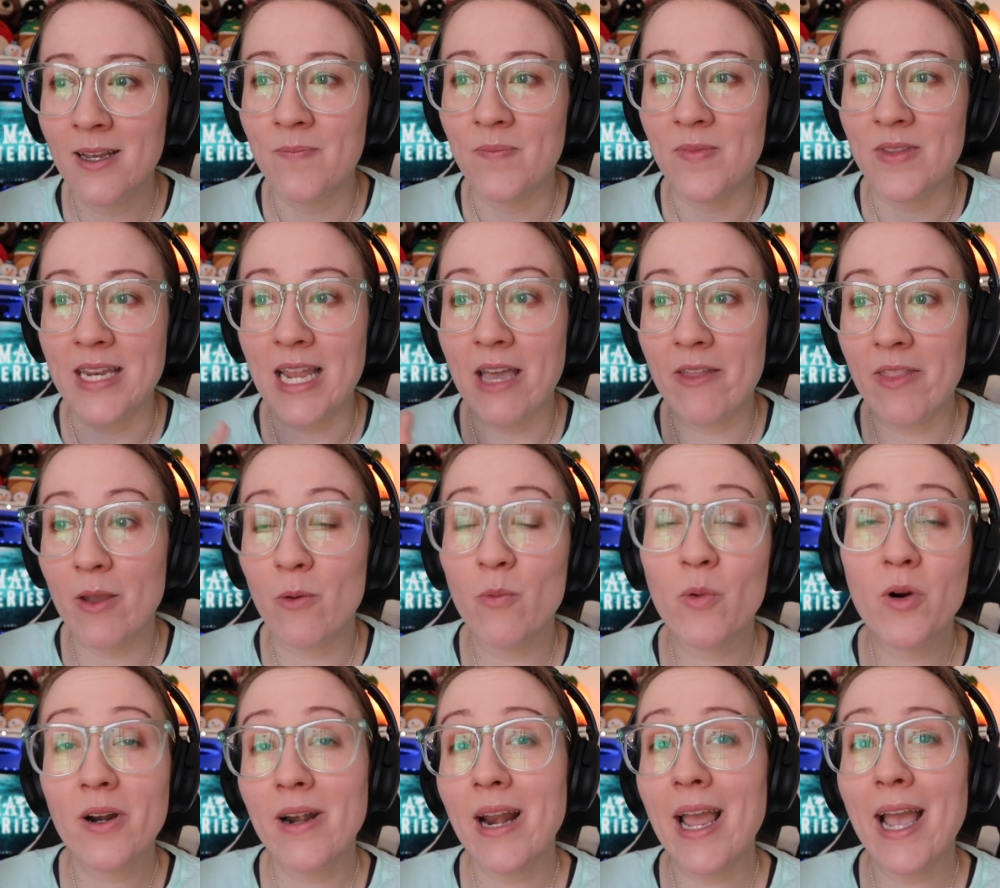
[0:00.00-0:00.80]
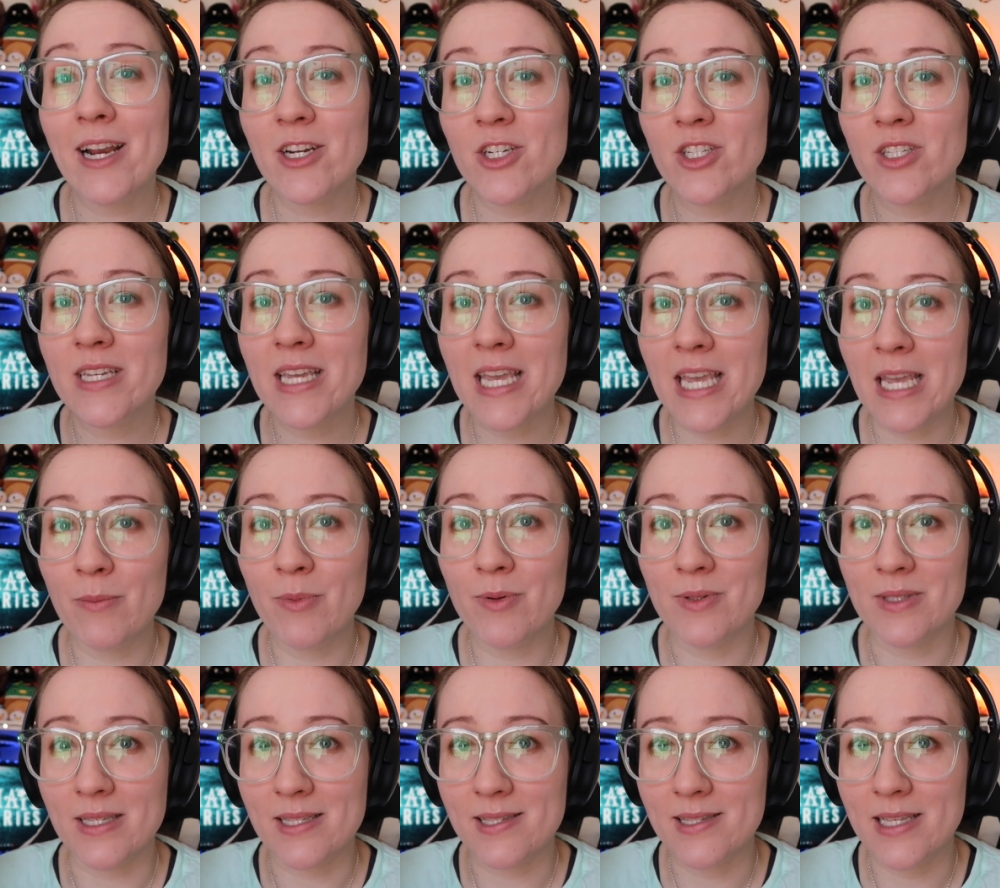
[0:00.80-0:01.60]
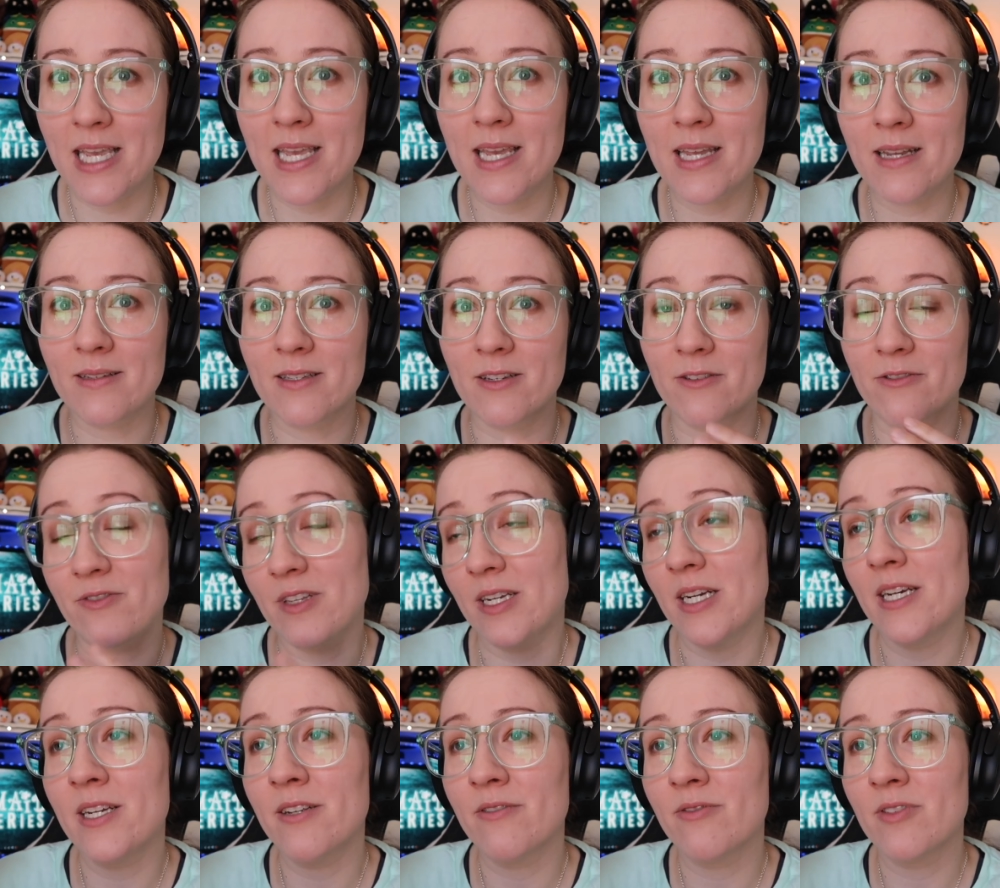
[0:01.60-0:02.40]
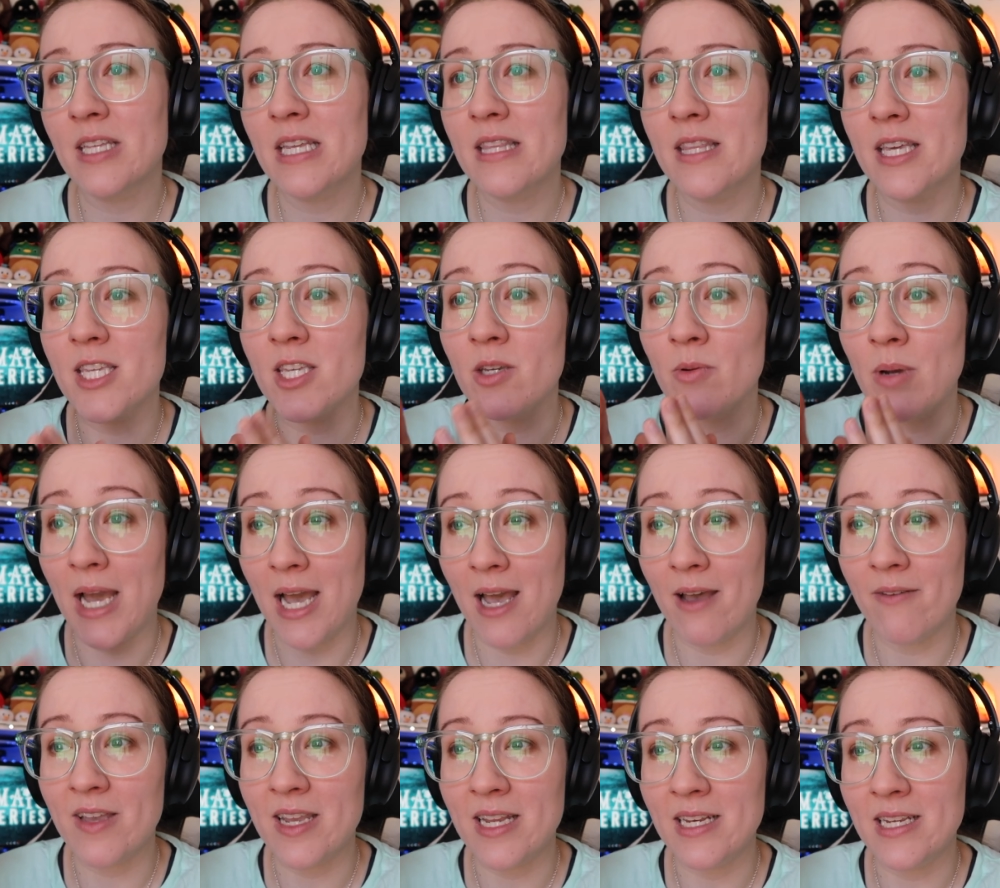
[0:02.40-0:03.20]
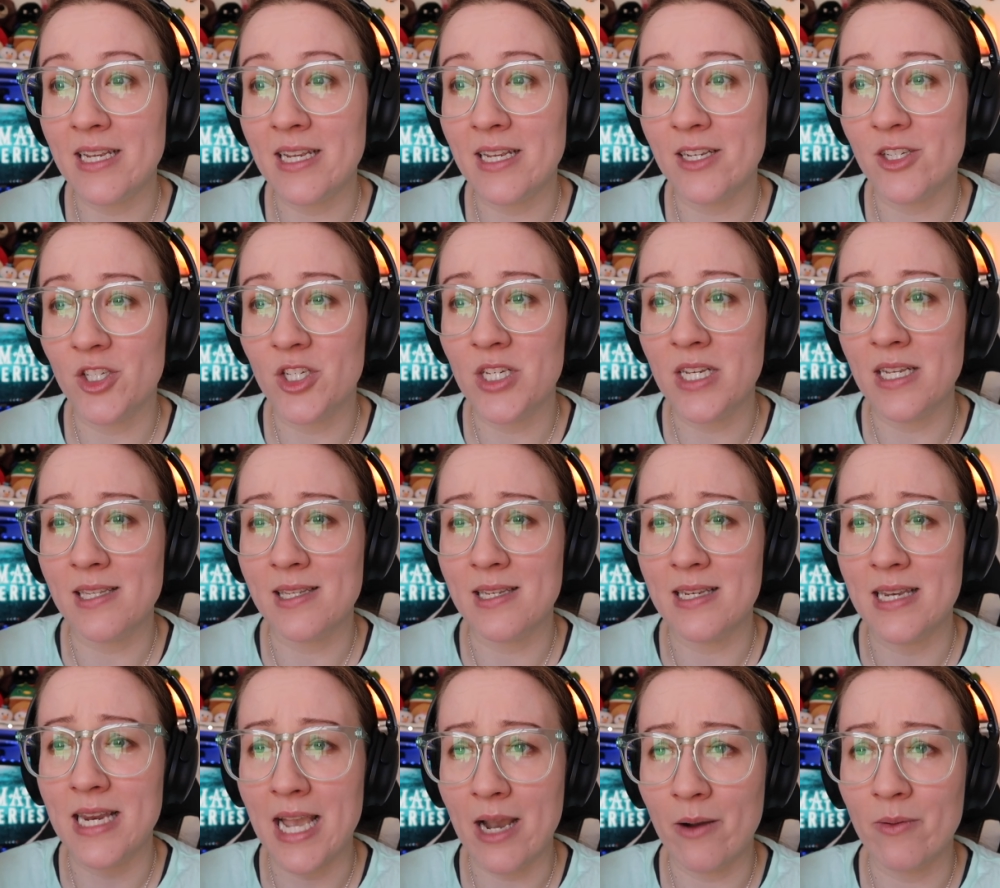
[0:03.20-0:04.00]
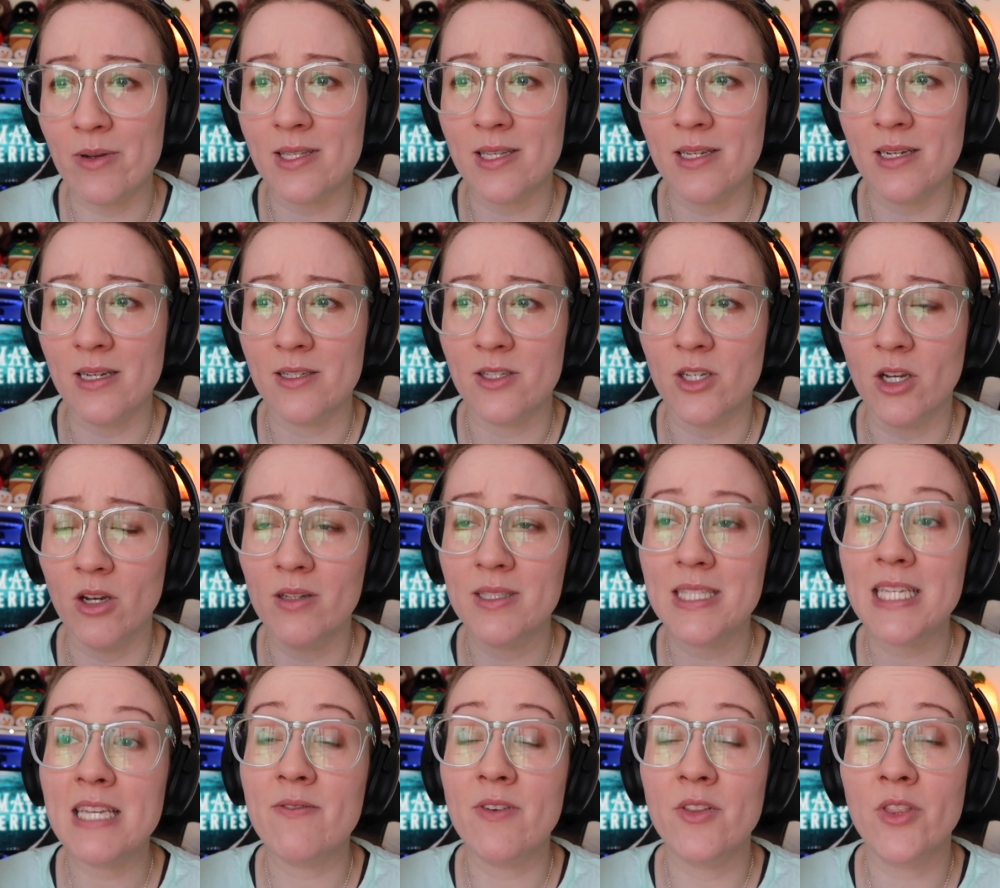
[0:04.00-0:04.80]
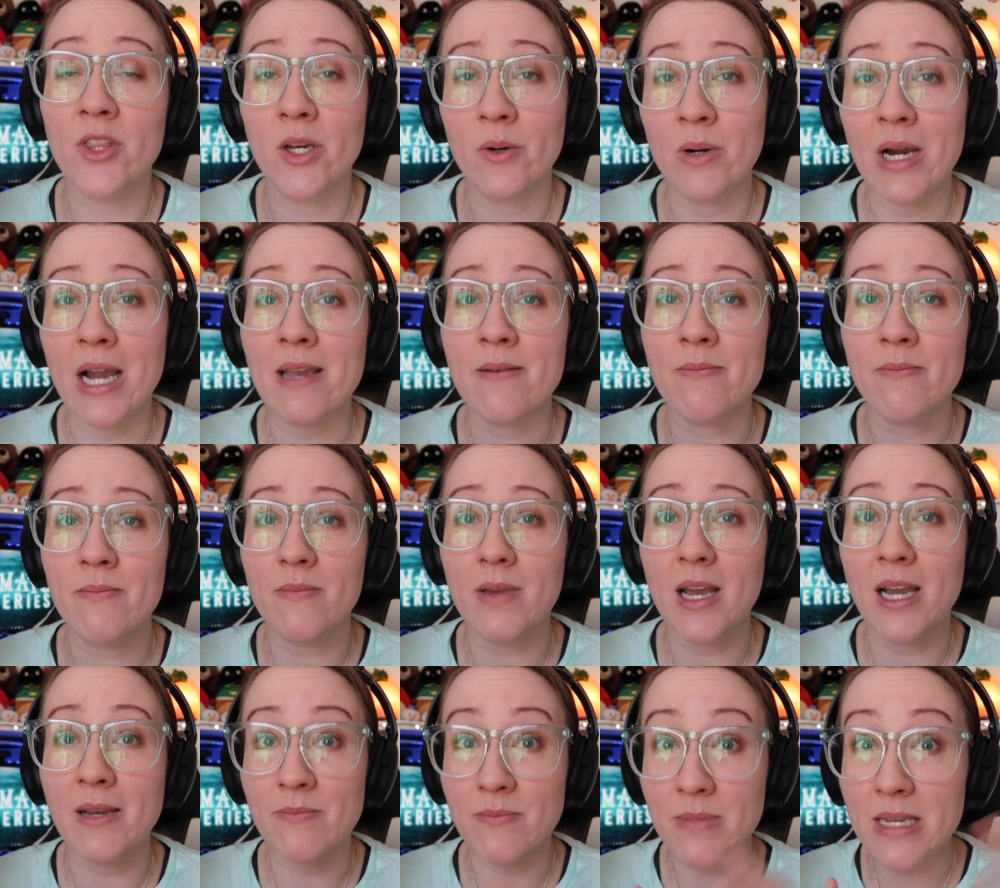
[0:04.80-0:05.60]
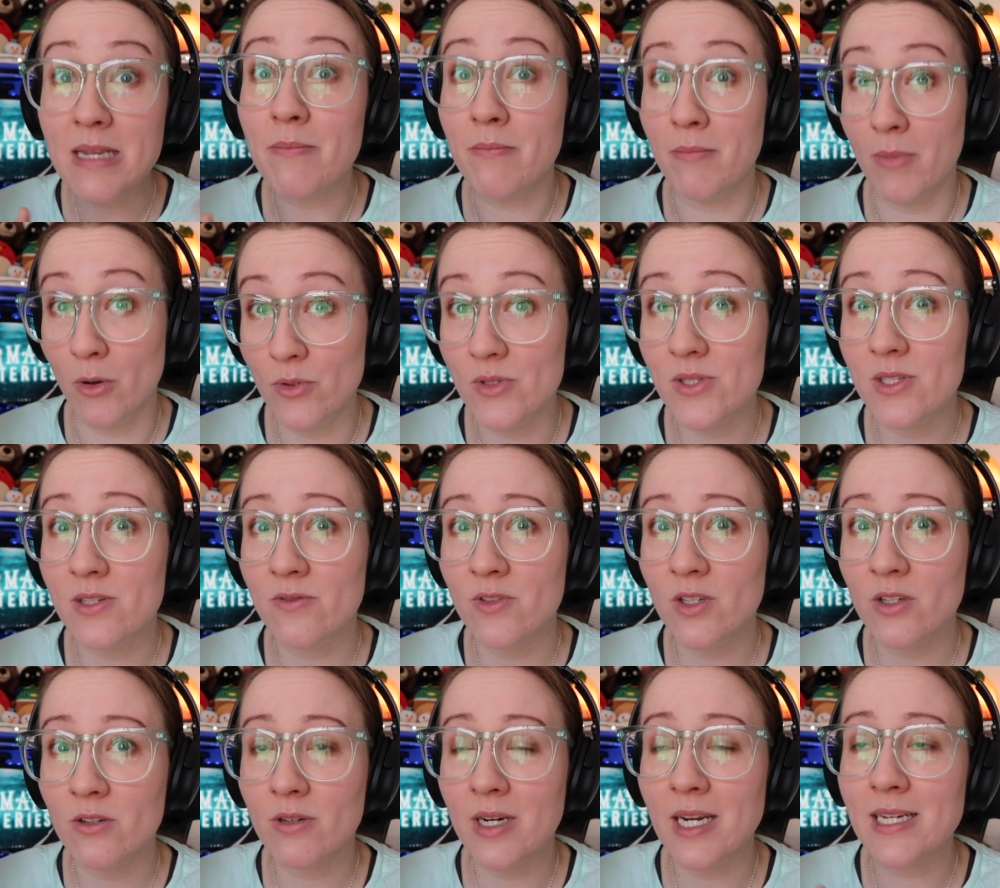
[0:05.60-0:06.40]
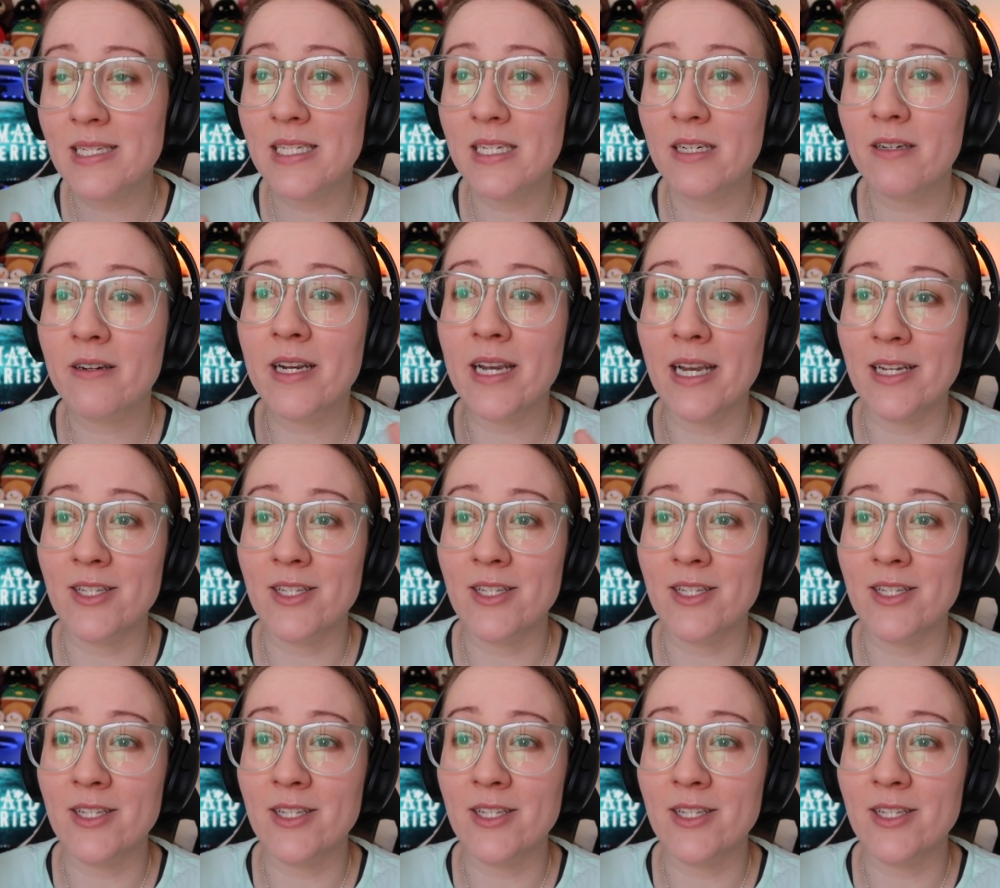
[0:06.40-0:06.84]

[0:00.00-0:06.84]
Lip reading: Now, they weren't actually able to say definitively that you have ADHD as now as an adult, even though I meet most of the criteria.